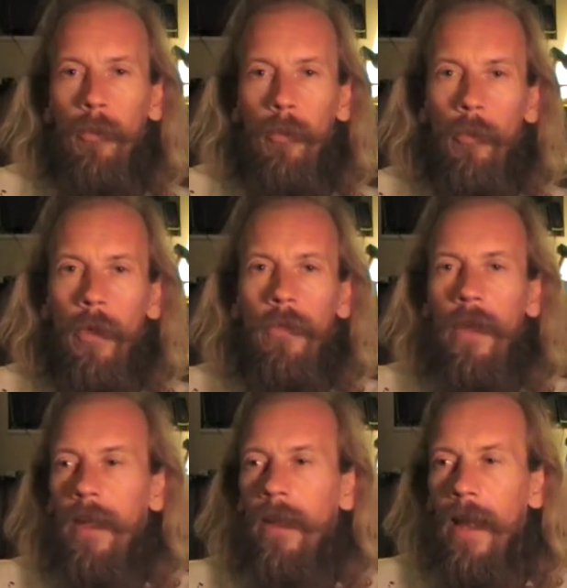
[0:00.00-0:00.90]
we've
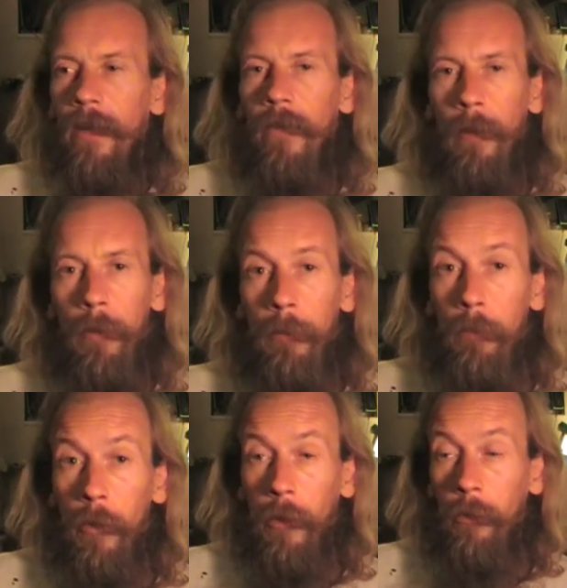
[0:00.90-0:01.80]
hit that tipping
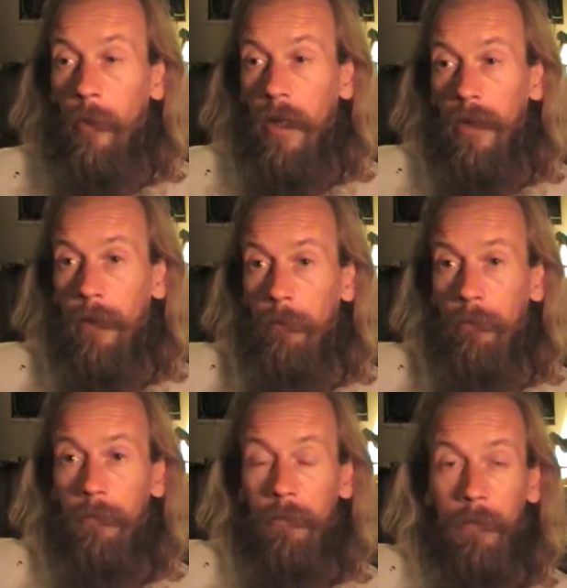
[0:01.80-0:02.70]
point where the
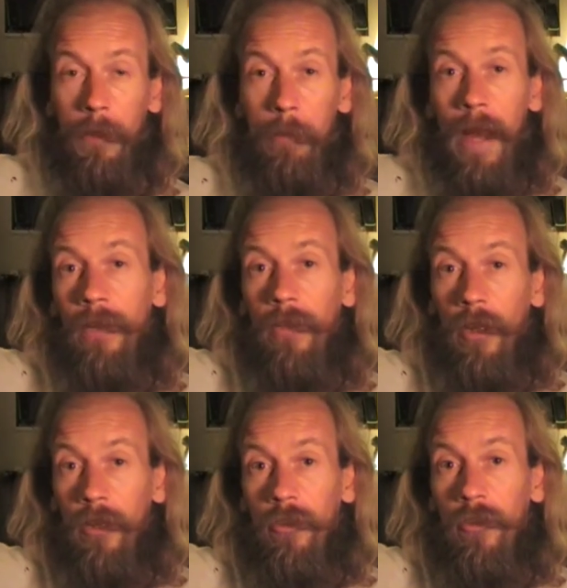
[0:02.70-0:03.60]
bad
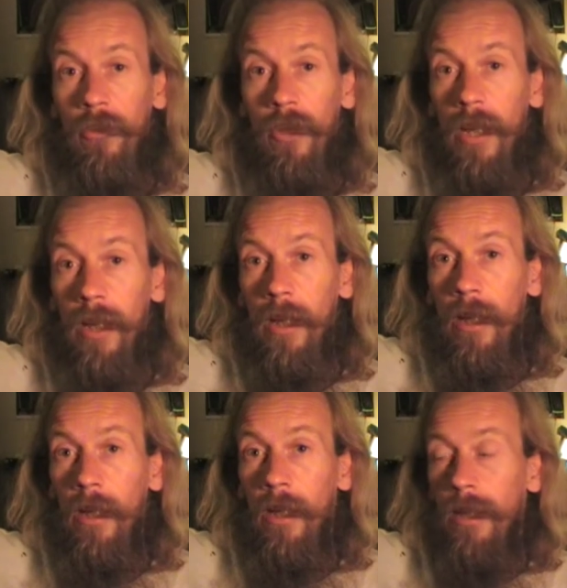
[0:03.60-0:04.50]
side just,
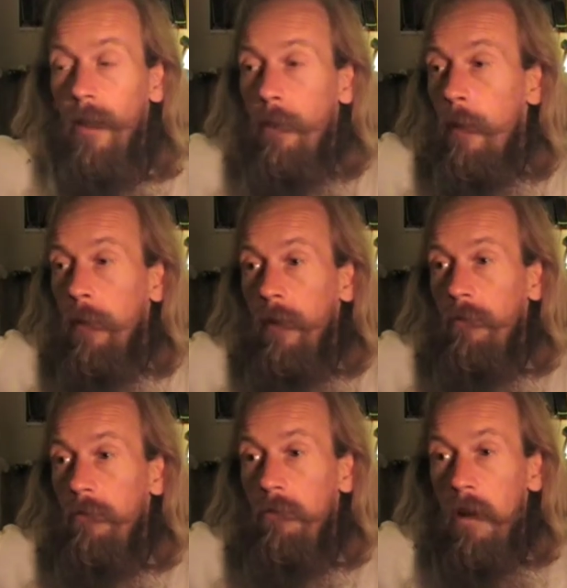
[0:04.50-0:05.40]
they probably
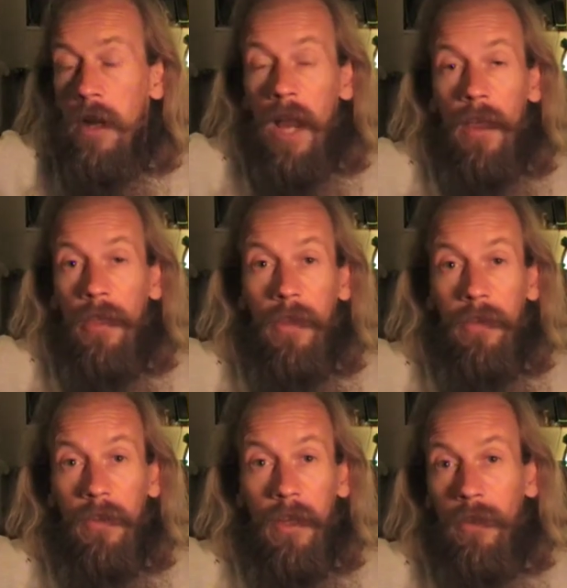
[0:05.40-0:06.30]
run out of
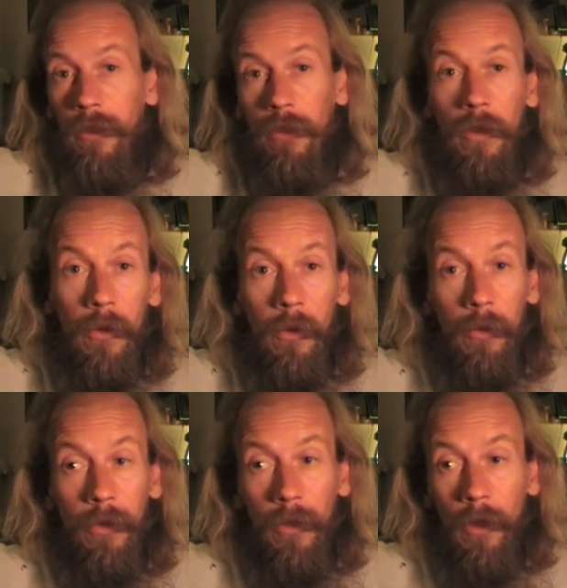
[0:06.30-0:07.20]
things they can do,
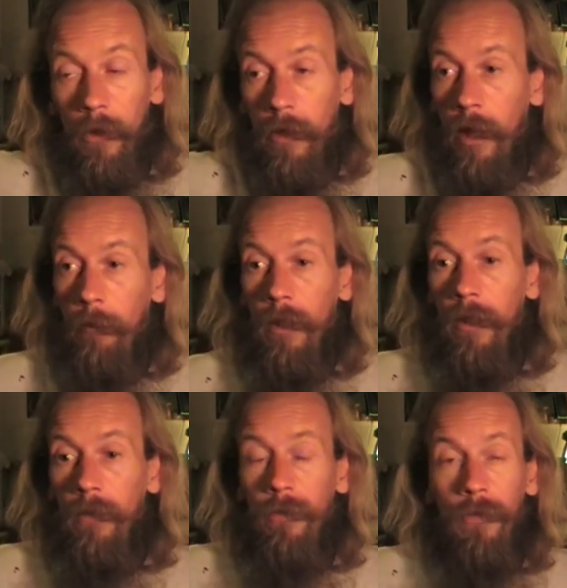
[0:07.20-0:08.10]
you know? I mean,
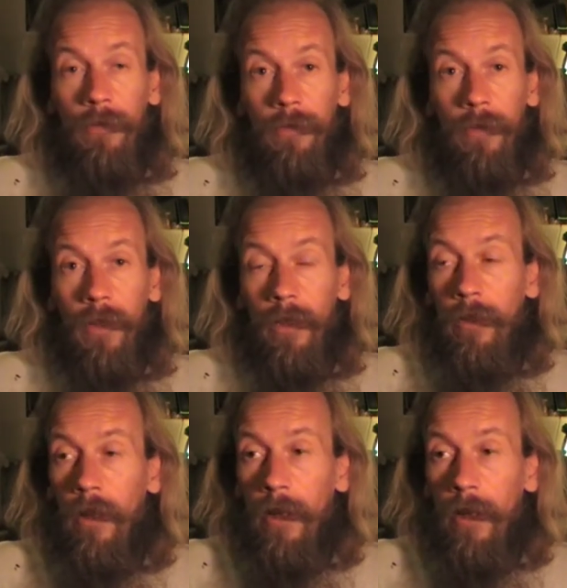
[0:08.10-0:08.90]
they've fucking done